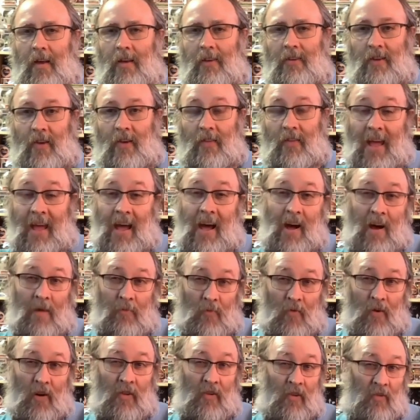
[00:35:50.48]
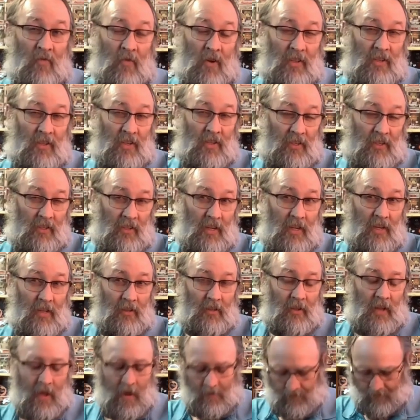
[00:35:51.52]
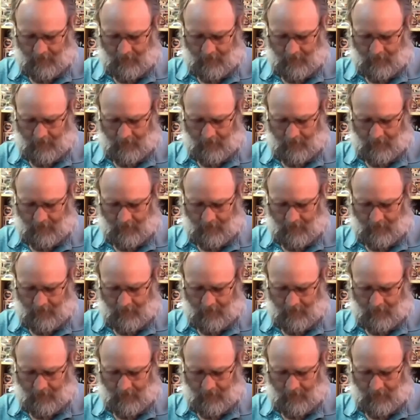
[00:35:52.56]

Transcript: So now I'm wondering what this is now.